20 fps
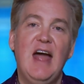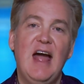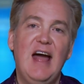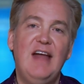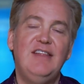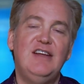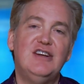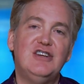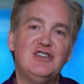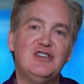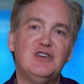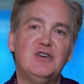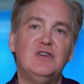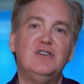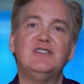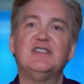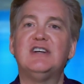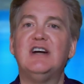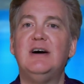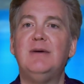and the
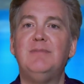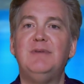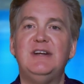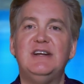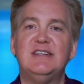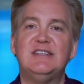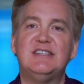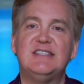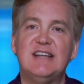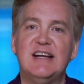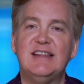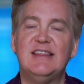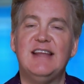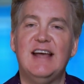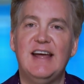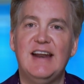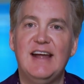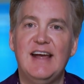insurance company has set that